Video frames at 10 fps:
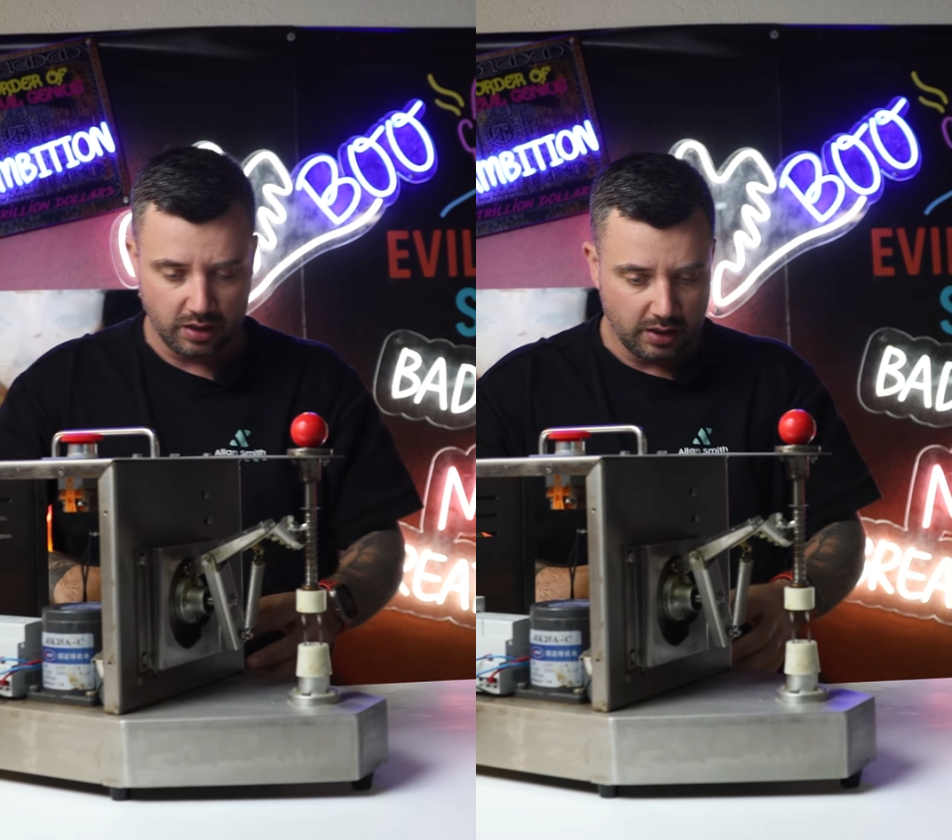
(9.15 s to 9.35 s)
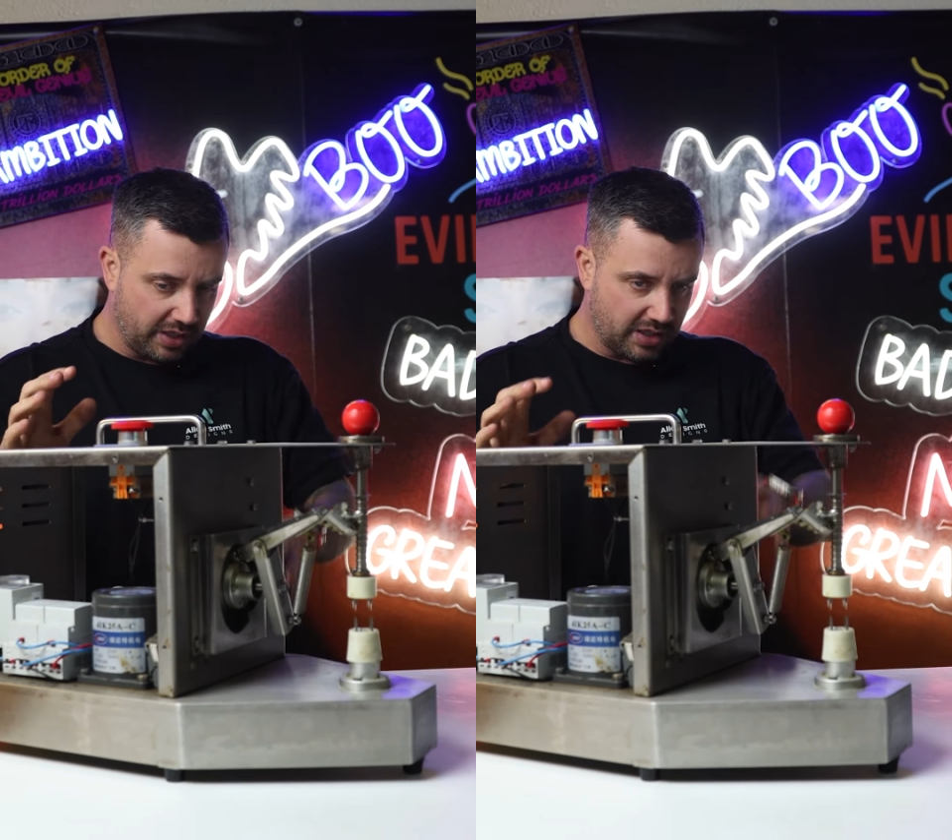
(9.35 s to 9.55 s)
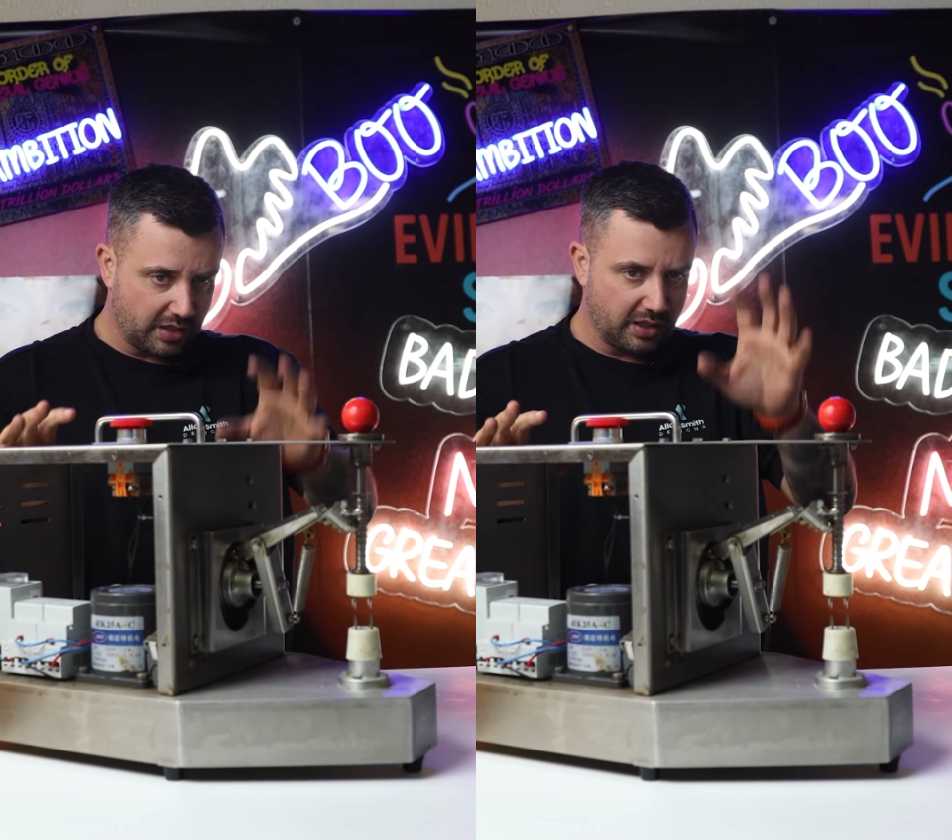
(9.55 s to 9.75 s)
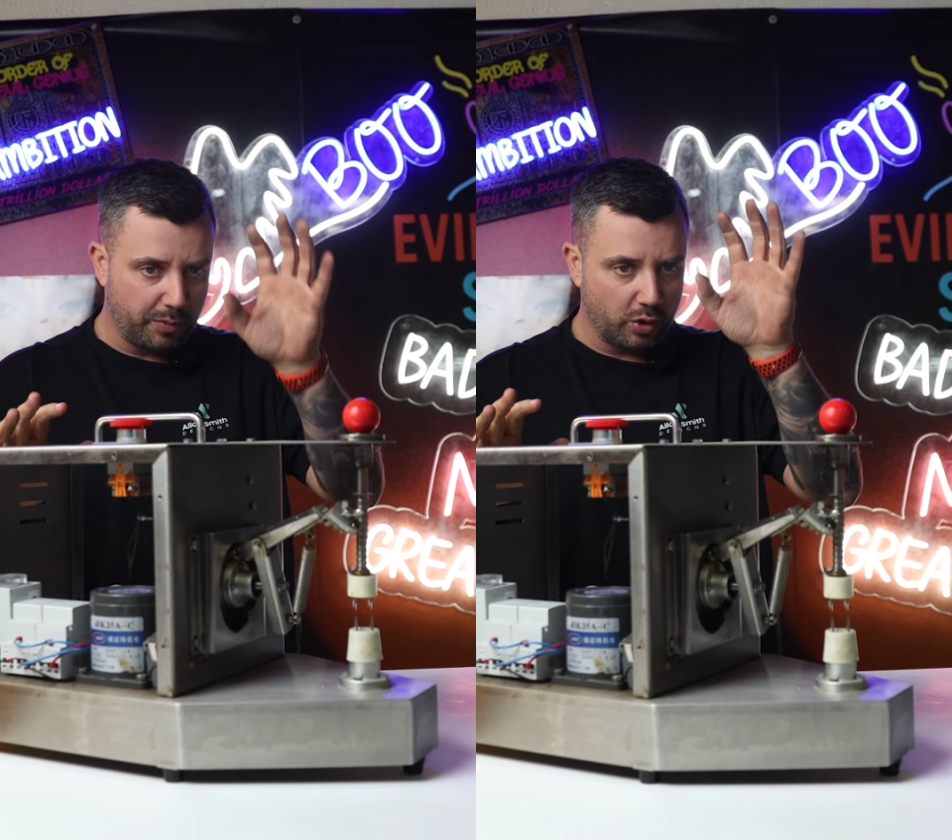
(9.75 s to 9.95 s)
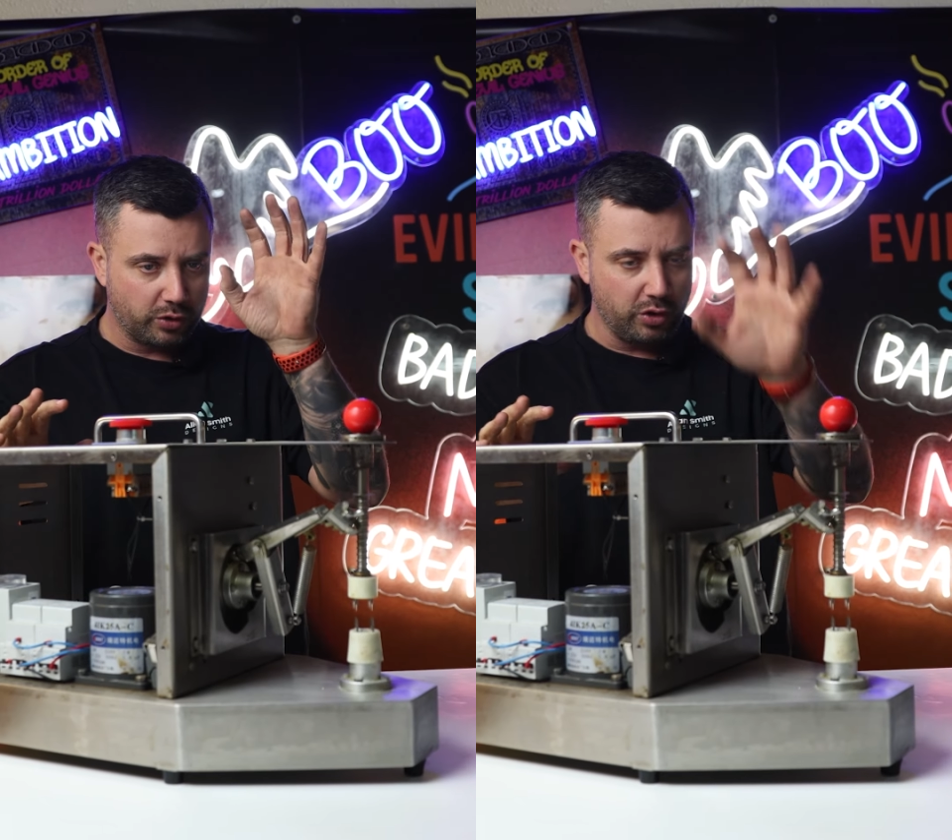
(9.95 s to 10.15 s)
And he said he
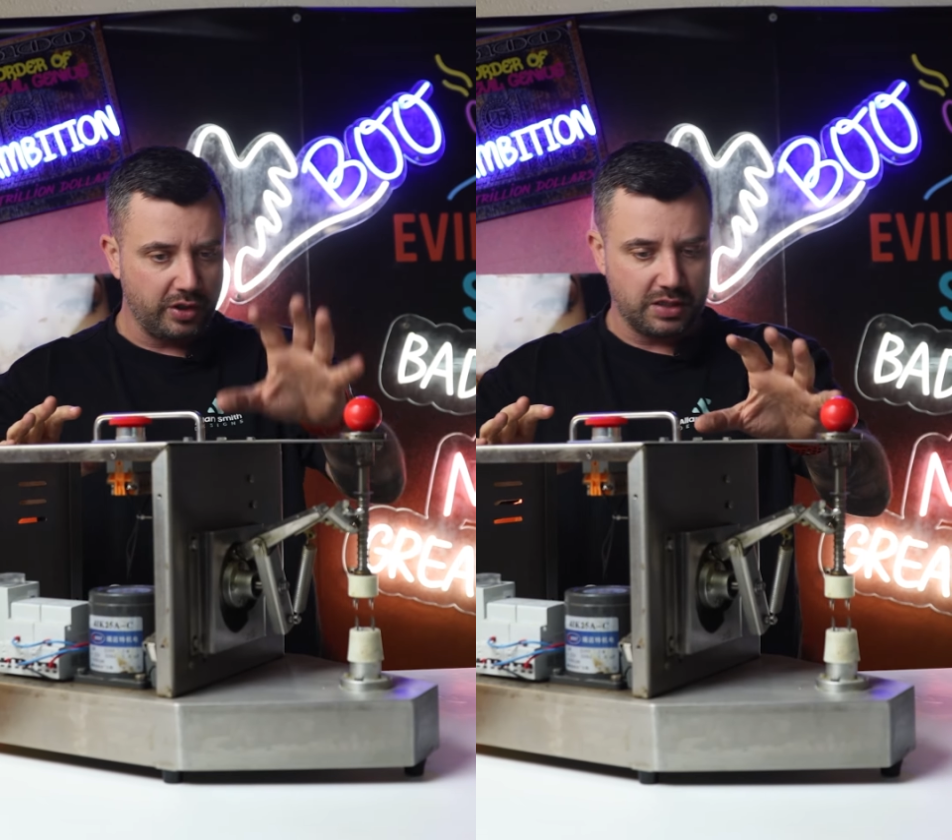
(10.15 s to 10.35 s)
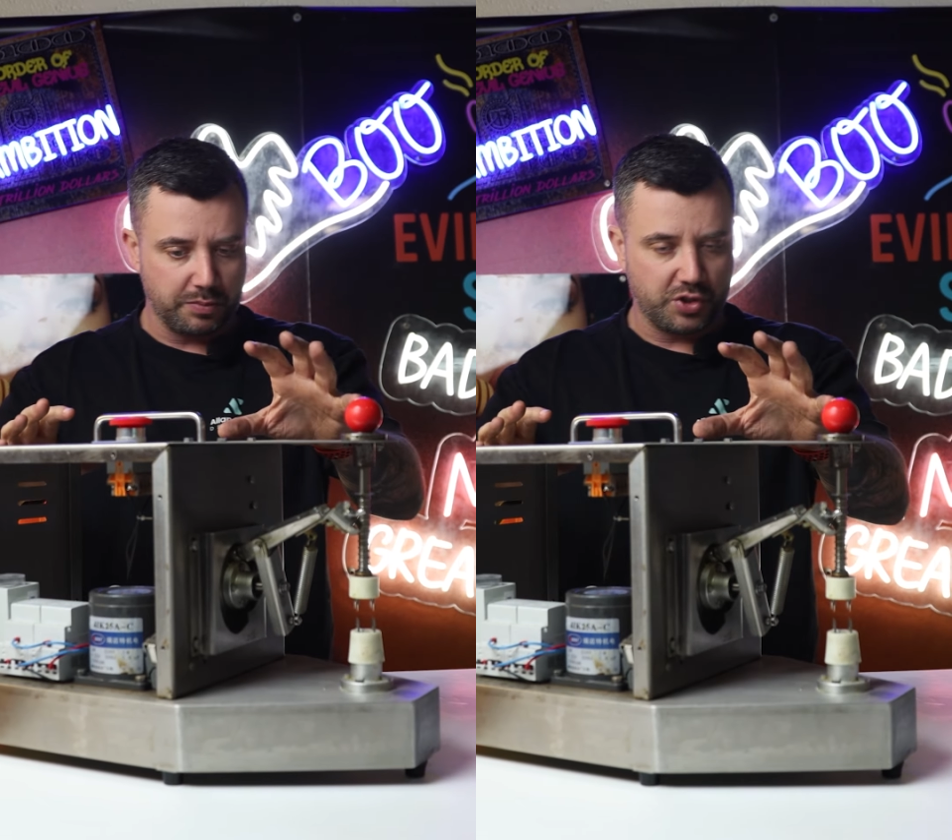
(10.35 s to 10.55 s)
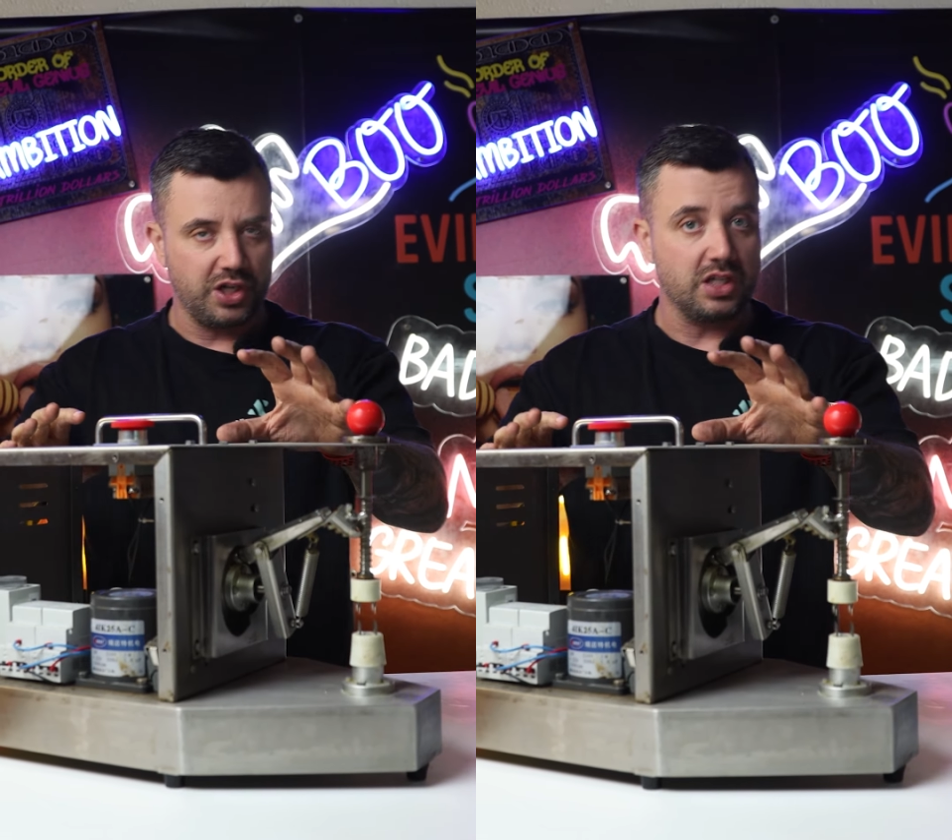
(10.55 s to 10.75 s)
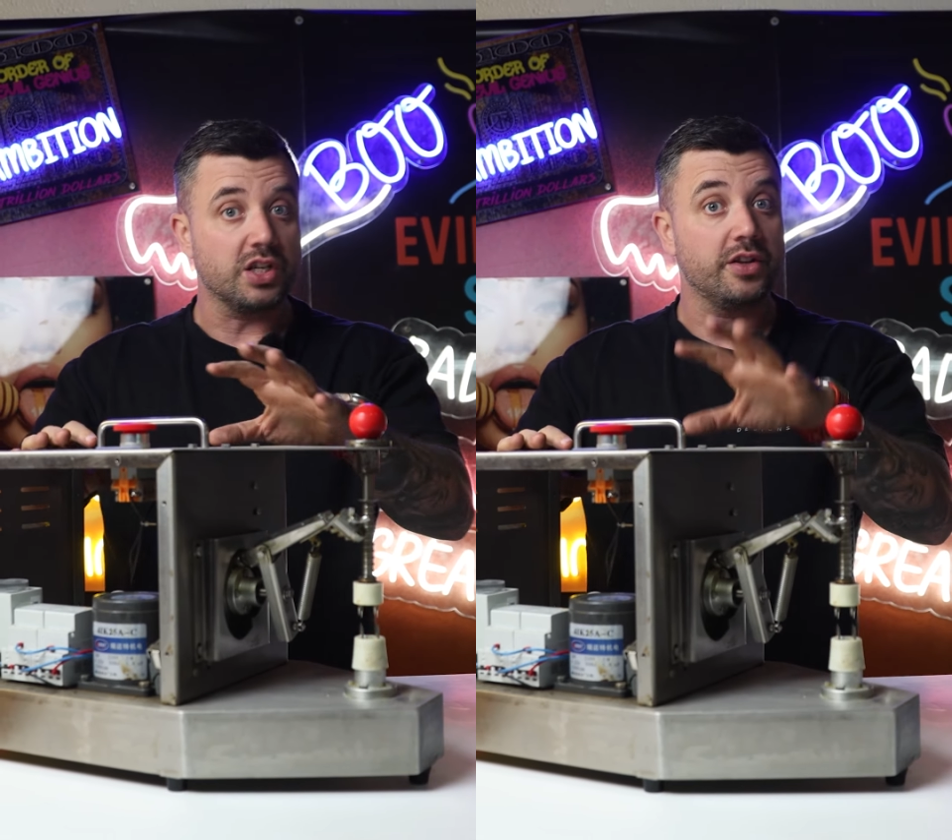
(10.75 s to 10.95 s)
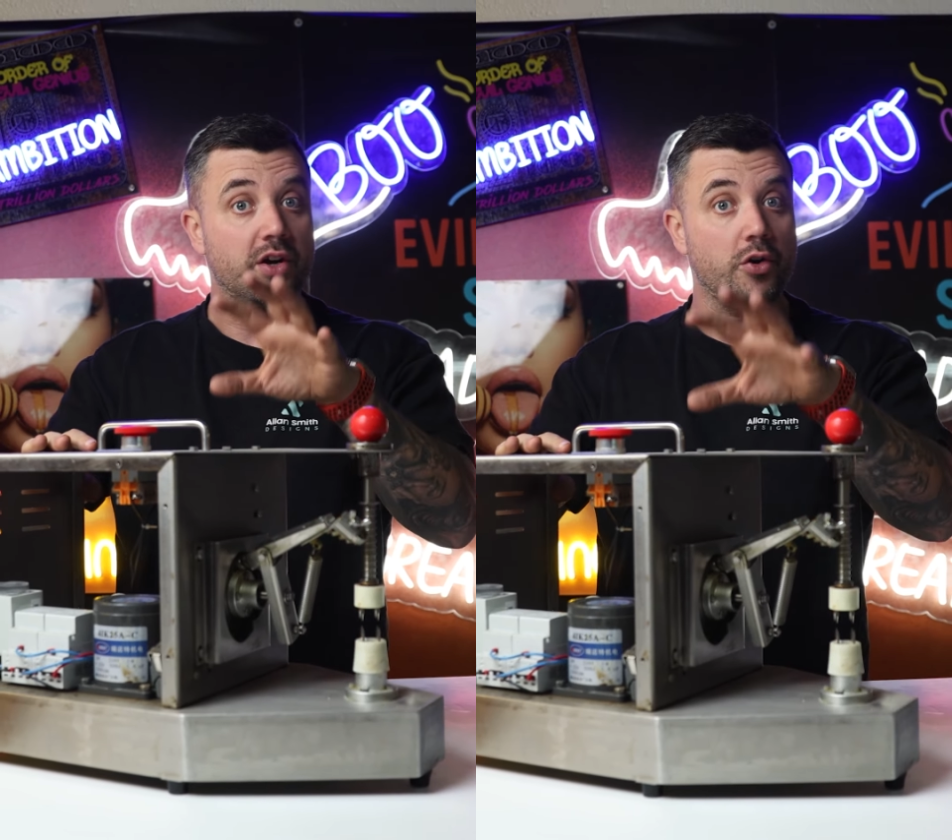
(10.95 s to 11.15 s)
bought 2 of these machines
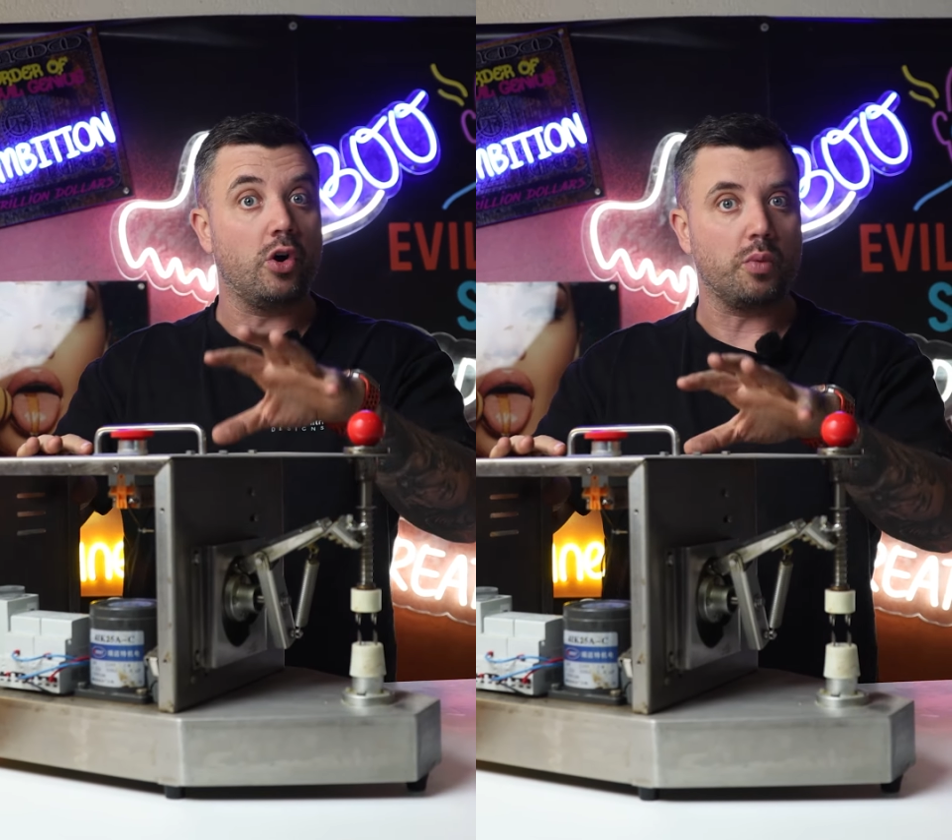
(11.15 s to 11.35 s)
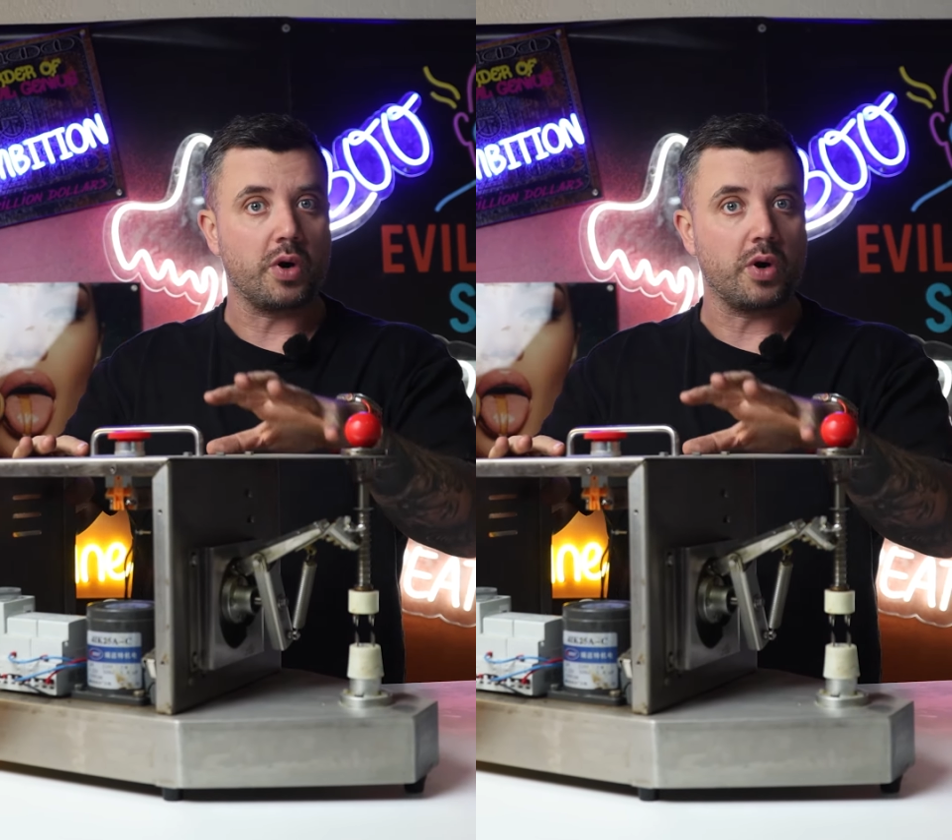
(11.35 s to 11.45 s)
and they're not